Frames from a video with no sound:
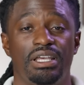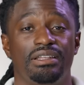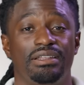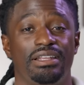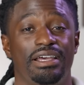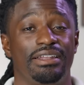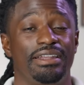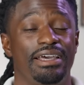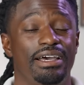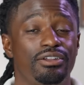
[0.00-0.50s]

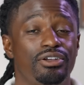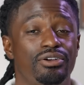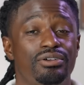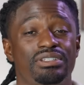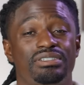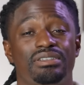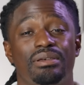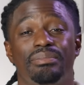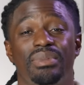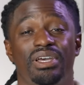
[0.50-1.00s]
Now, Nano
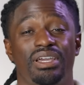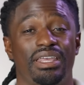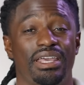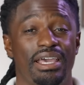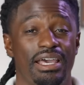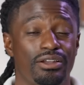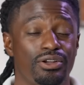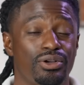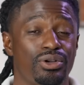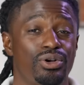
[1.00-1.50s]
is a
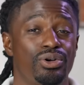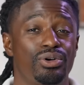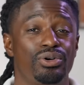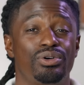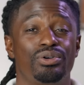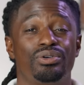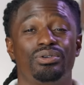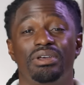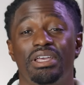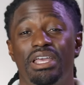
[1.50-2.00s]

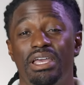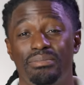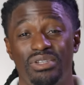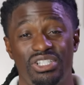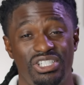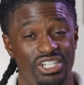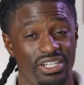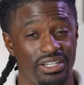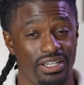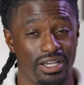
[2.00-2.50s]
mechanical
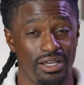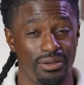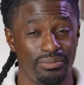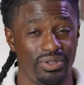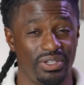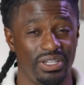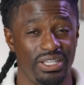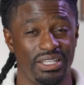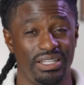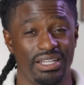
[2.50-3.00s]
imaging
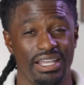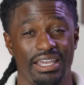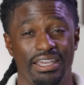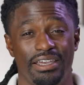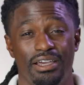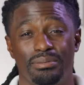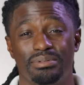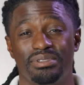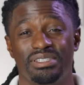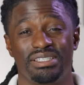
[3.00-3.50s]
company that
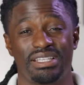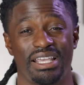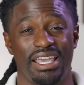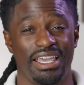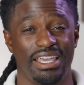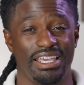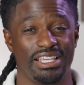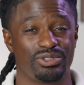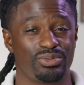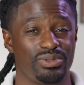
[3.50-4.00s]
helps
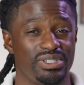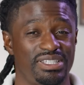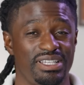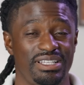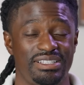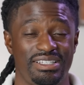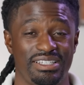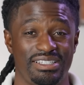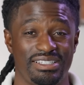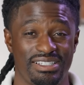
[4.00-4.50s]
scans with
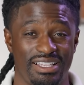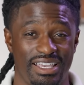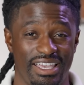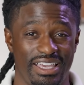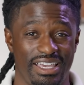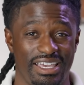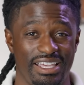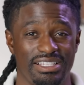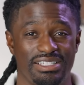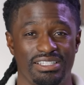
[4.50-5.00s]
CT
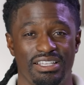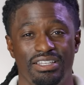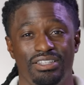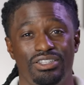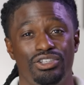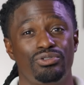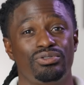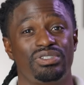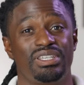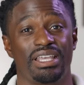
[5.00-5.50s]
scans and
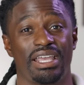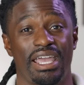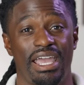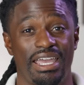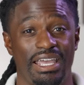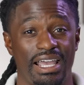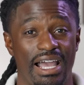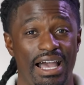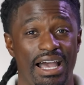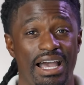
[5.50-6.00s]
using
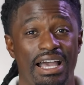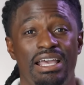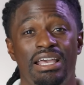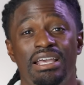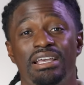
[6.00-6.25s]
AI